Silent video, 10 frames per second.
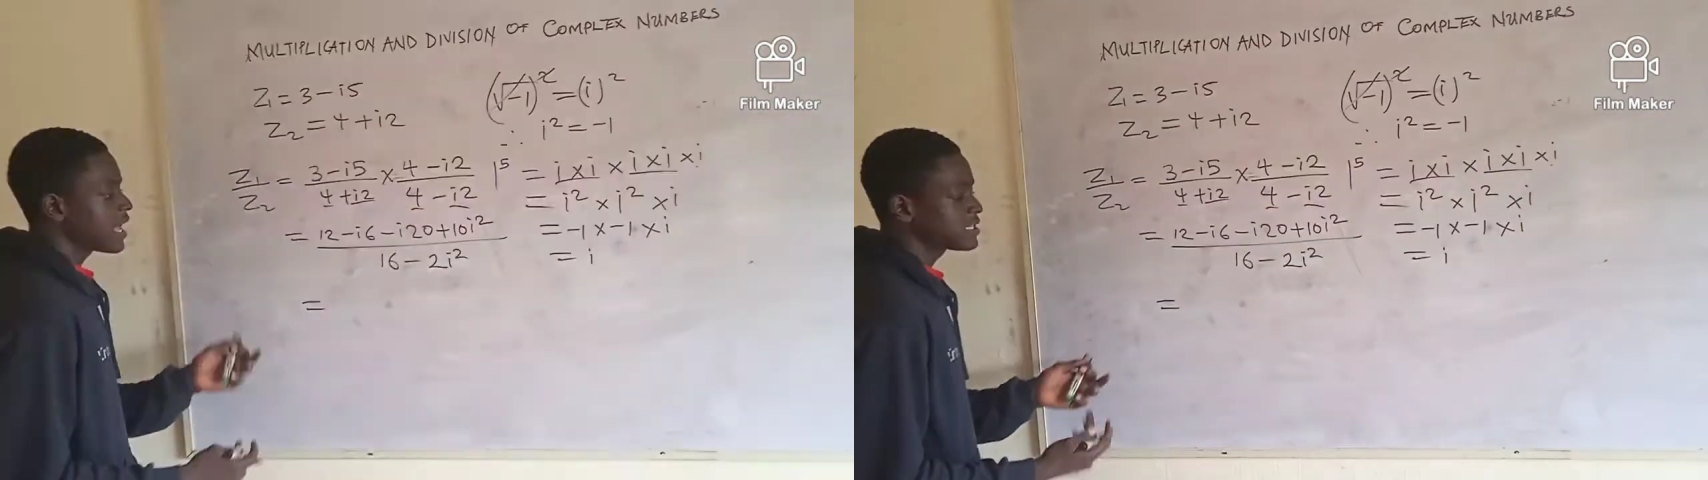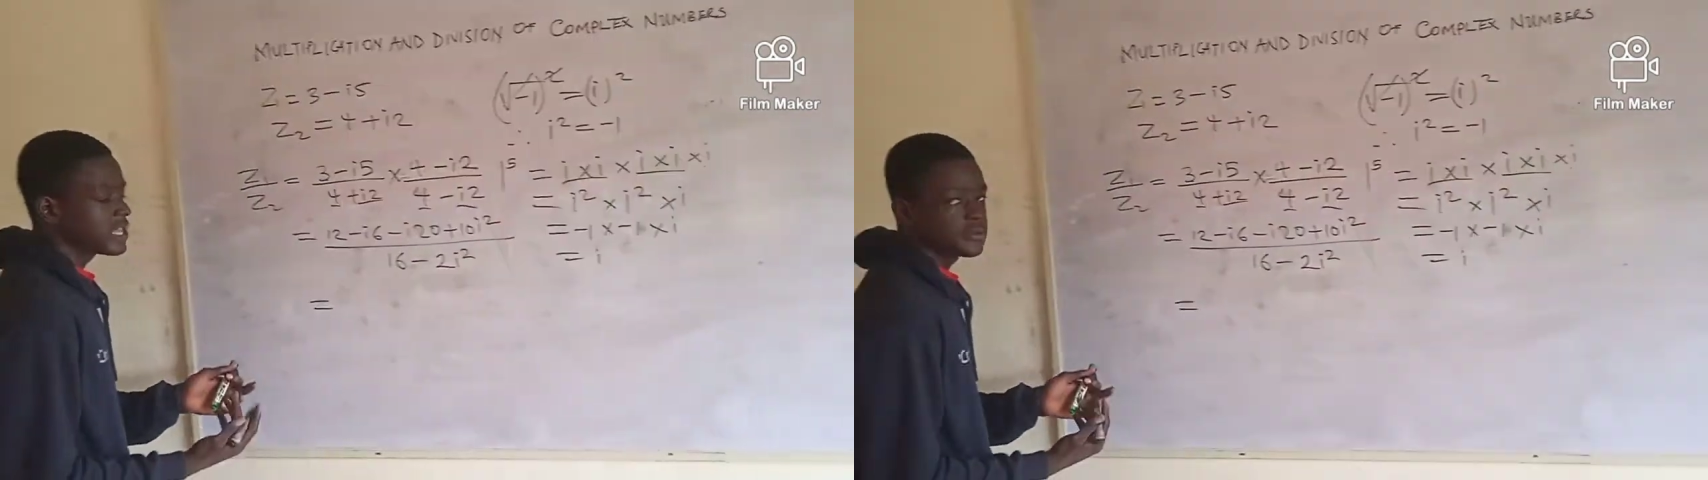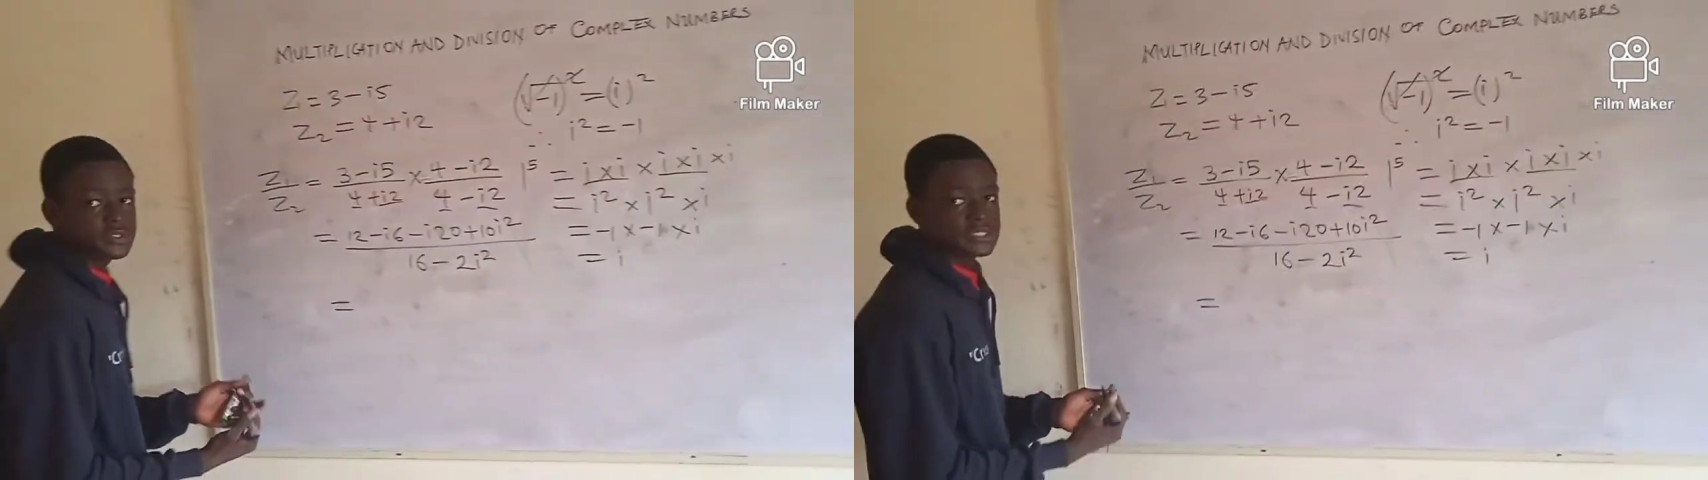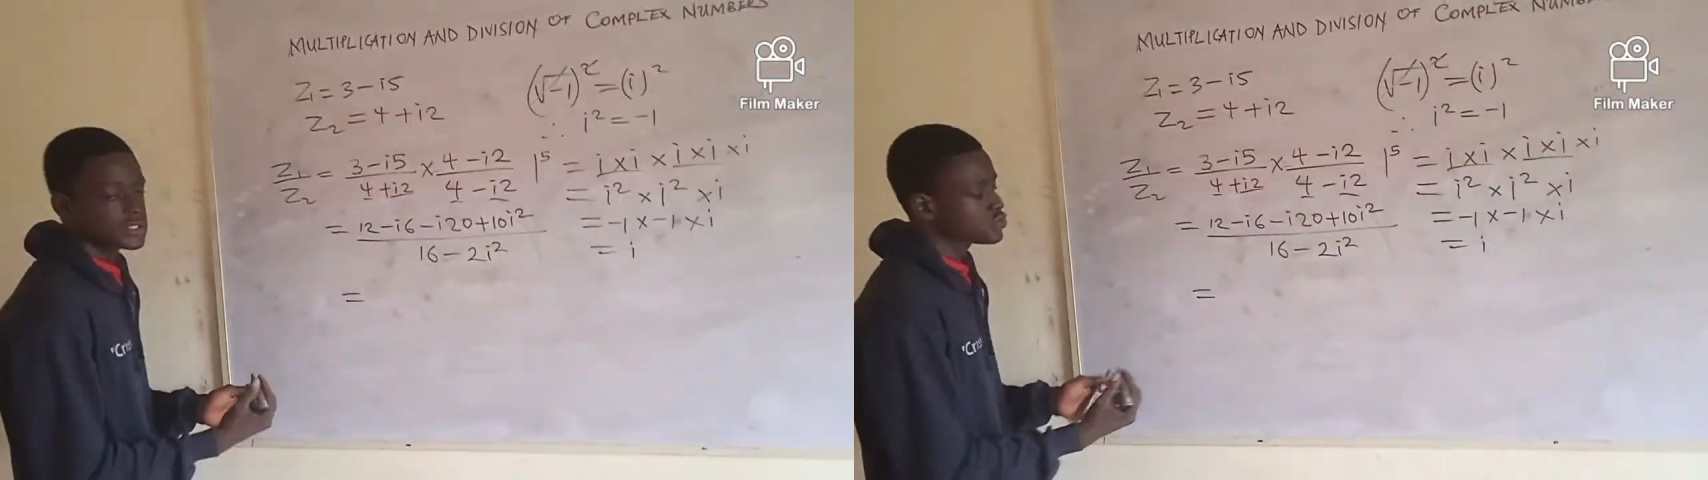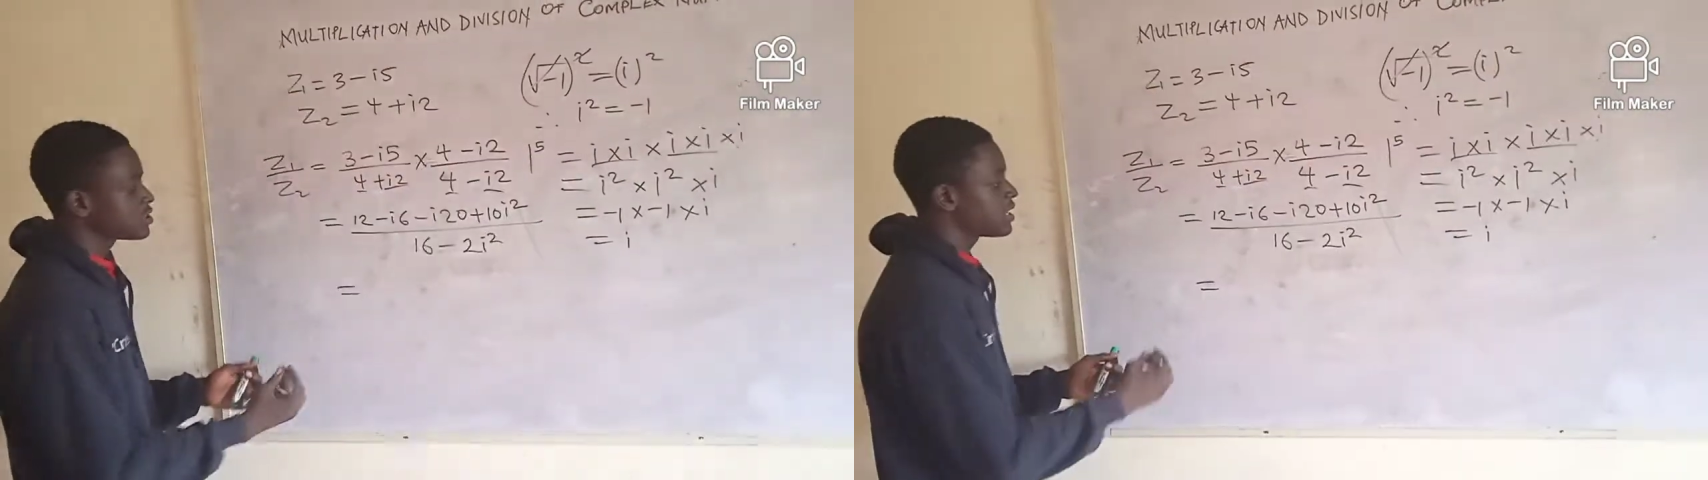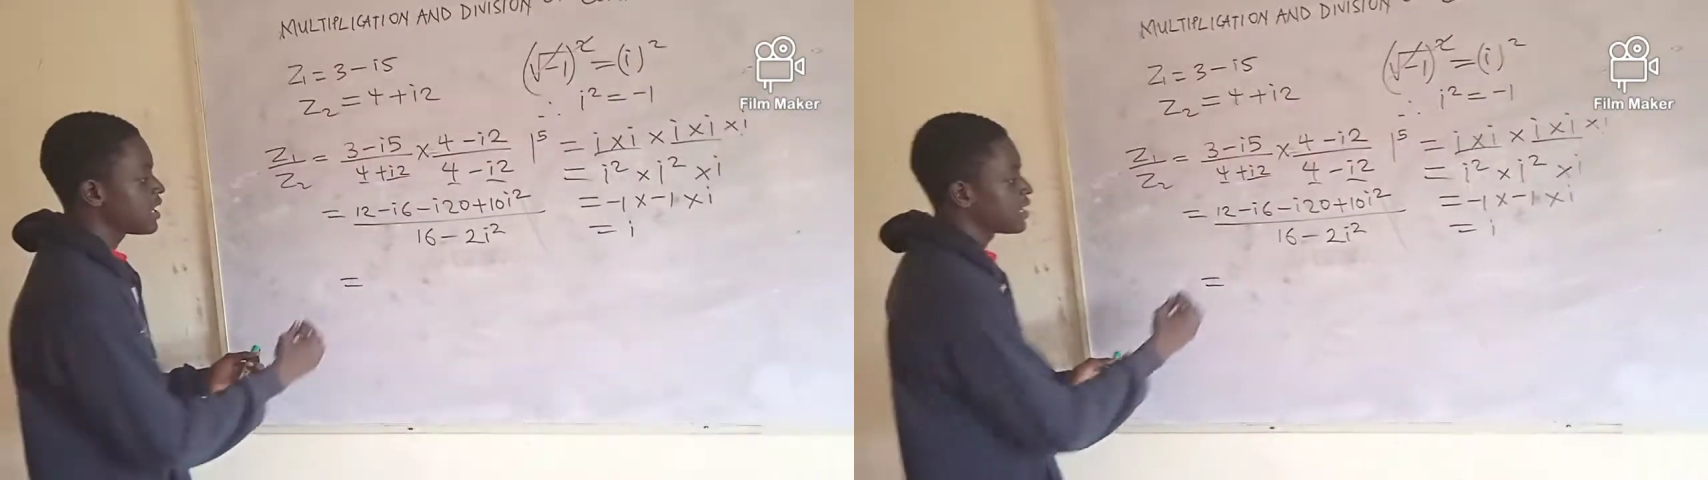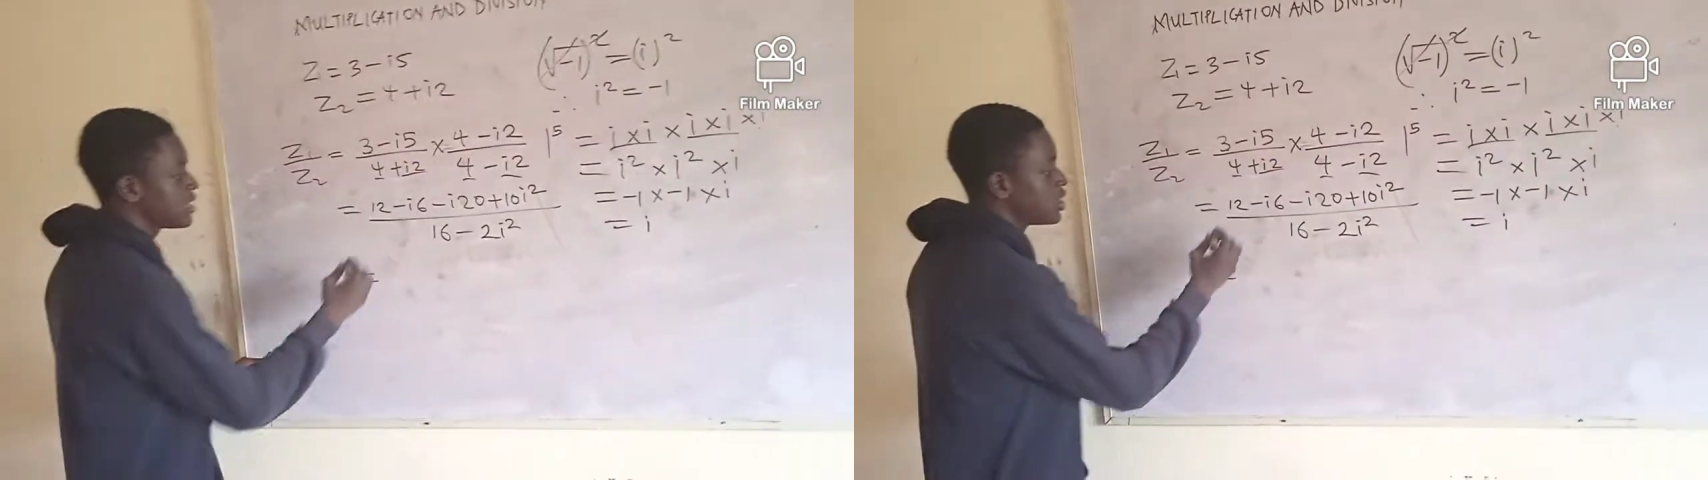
like terms together.